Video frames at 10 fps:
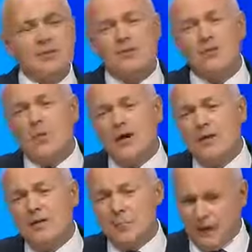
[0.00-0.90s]
because of the
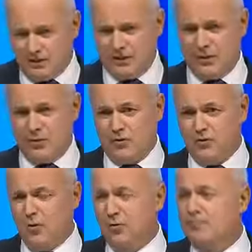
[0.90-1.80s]
way their benefits are
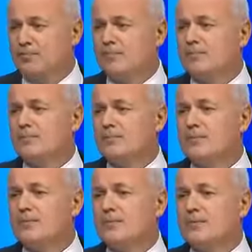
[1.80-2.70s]
withdrawn.
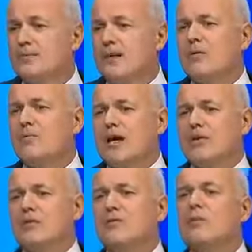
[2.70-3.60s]
Now
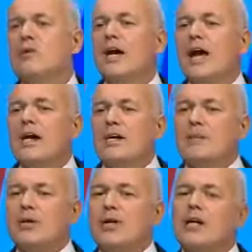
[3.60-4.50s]
imagine, would
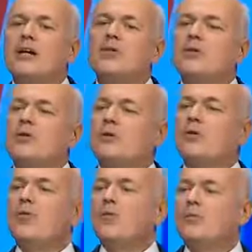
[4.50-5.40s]
anybody here in
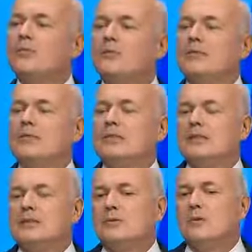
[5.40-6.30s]
this hall
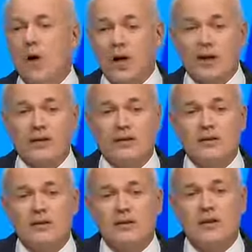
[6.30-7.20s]
work
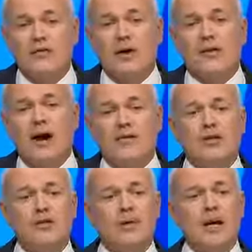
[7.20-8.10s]
if they were having to